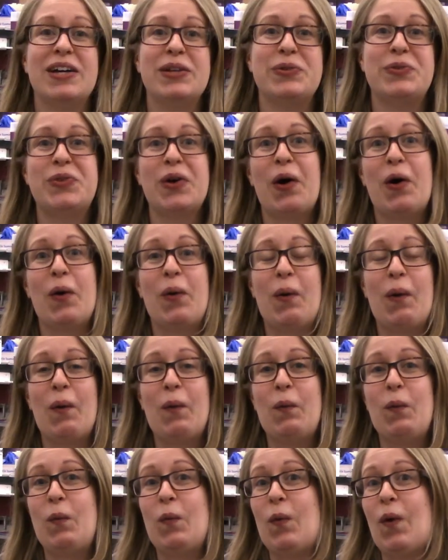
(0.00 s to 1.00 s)
So,
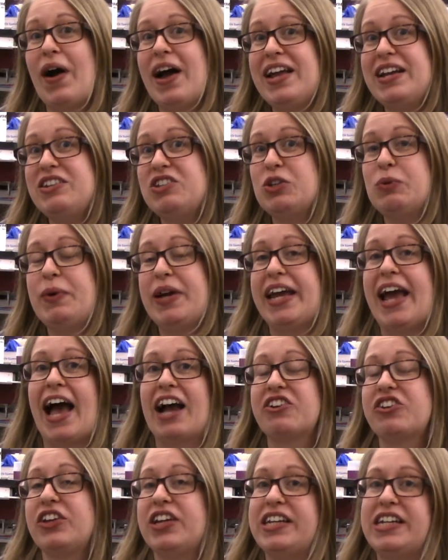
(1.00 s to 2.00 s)
what do we
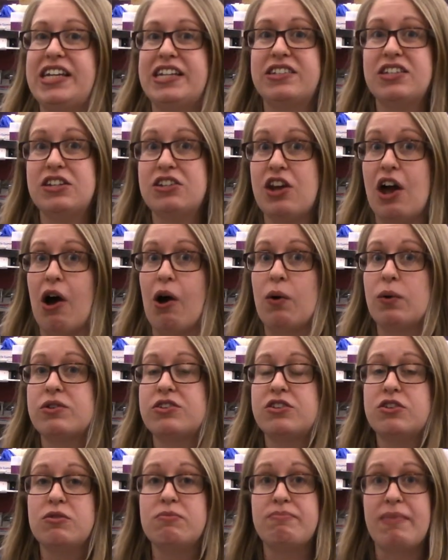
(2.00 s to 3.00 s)
actually need to know
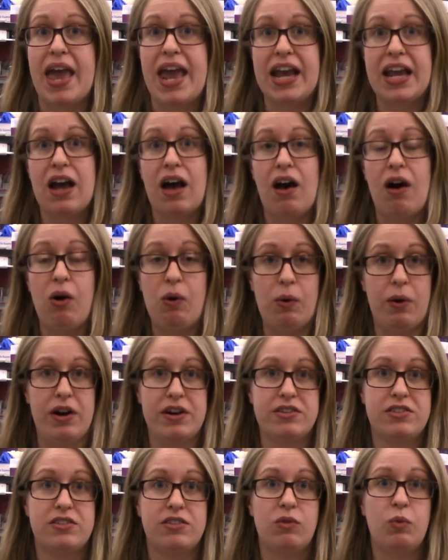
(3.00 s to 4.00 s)
to make a
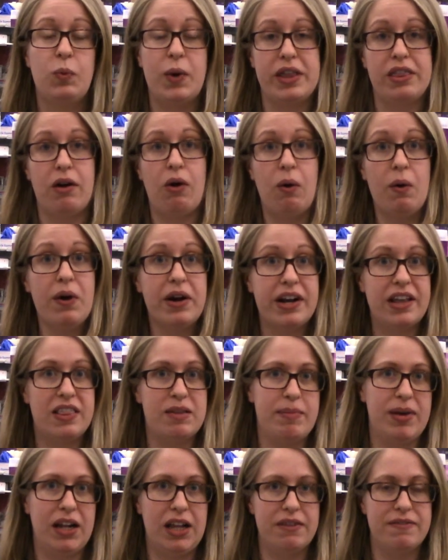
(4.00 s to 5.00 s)
horse with a horn in the
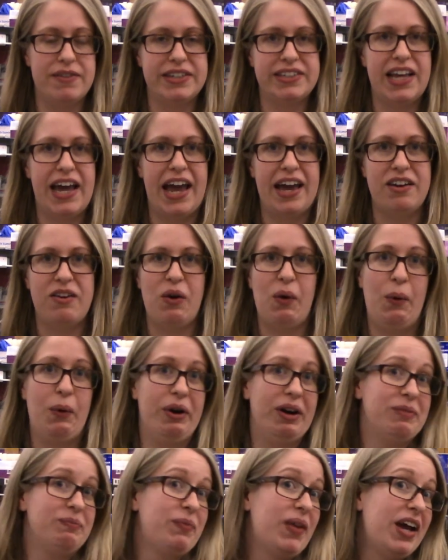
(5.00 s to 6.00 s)
middle of its head,
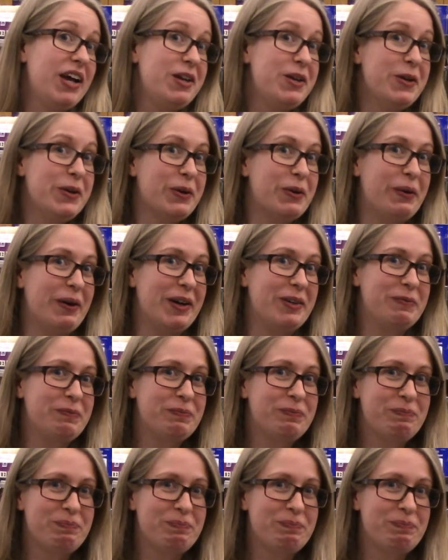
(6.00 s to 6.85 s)
or a unicorn?